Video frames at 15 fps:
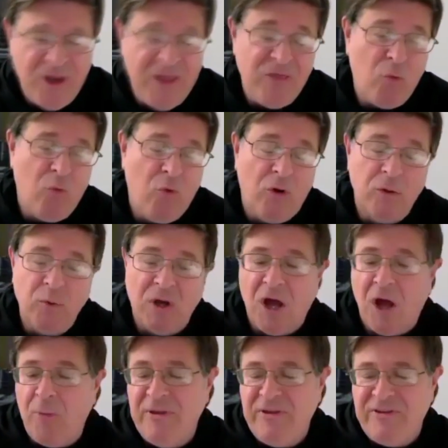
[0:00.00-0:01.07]
And then the world
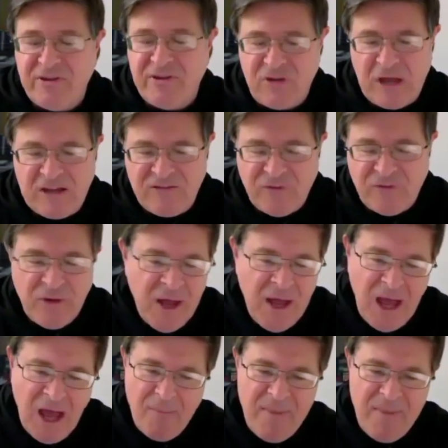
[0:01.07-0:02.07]
would call me successful.